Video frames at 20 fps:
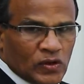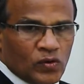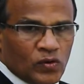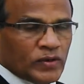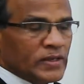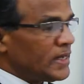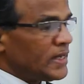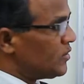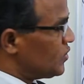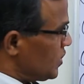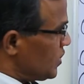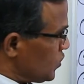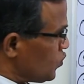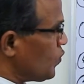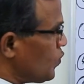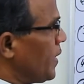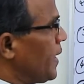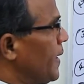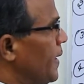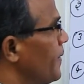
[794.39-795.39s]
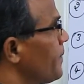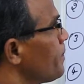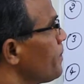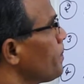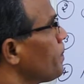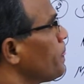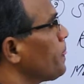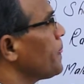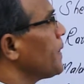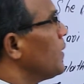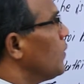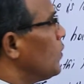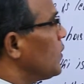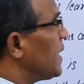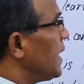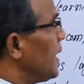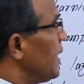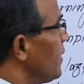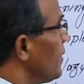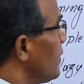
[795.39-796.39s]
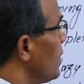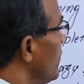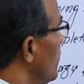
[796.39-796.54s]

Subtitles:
Okay, in this way, okay,